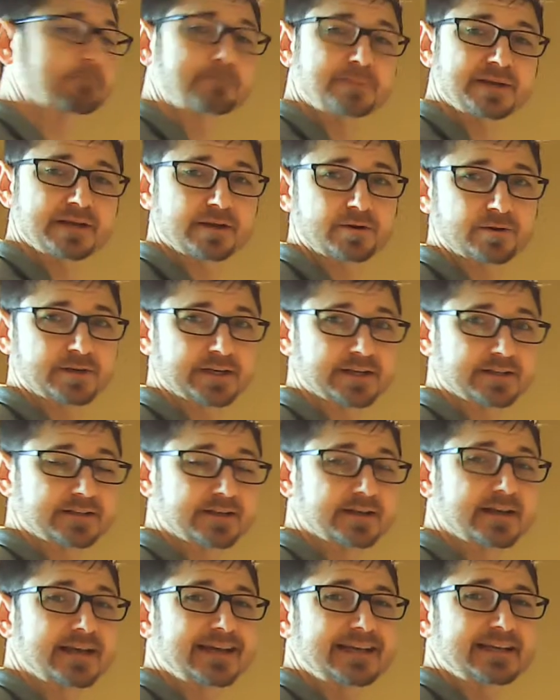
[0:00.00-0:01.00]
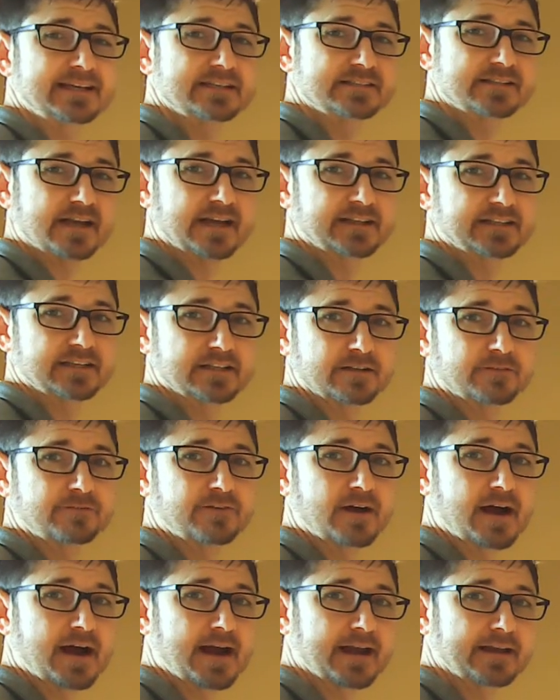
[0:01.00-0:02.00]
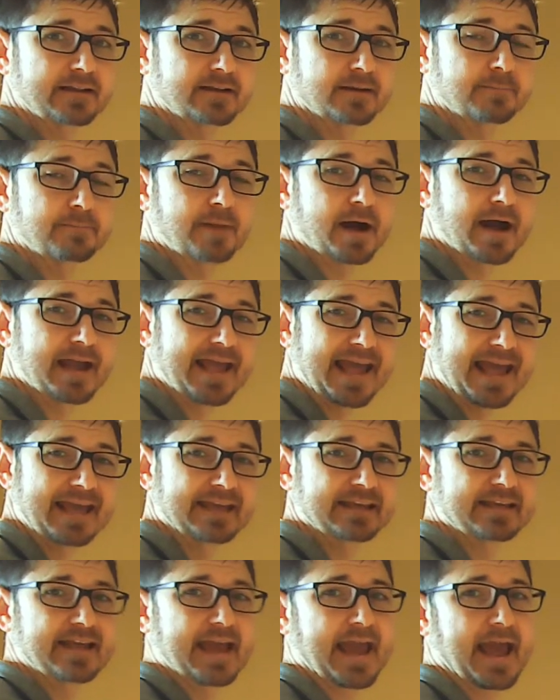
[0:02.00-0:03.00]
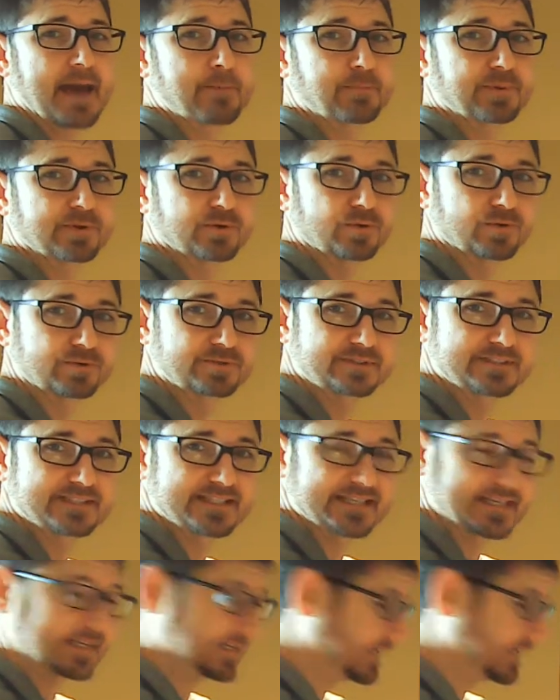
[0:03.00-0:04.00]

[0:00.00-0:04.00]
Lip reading: period is identified by a capital T,